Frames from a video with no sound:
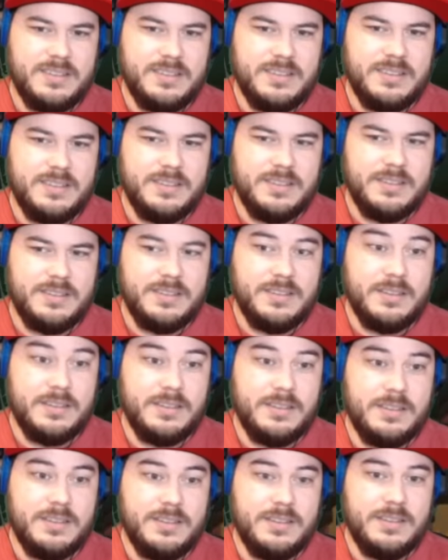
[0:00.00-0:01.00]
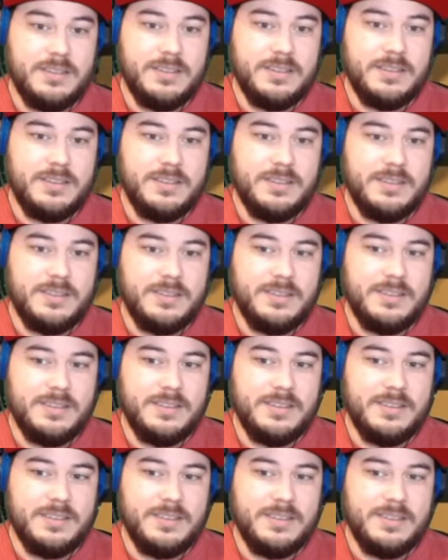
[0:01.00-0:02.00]

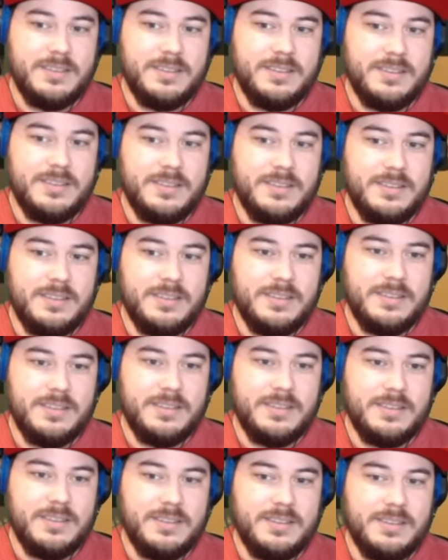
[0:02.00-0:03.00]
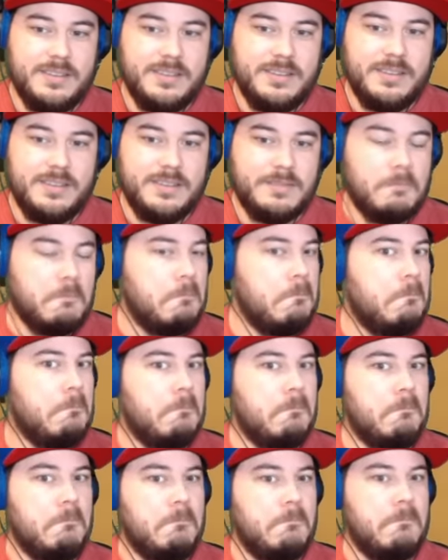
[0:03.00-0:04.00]

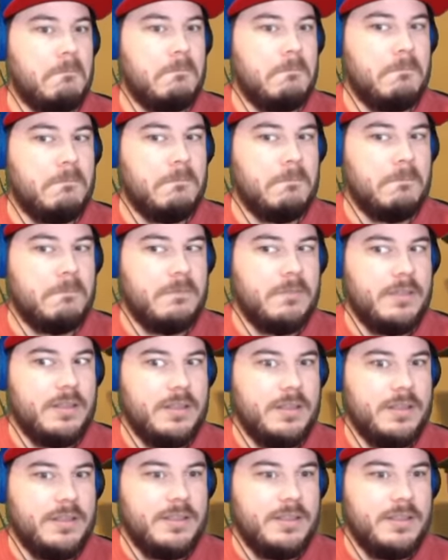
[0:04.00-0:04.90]
Nobody speaks.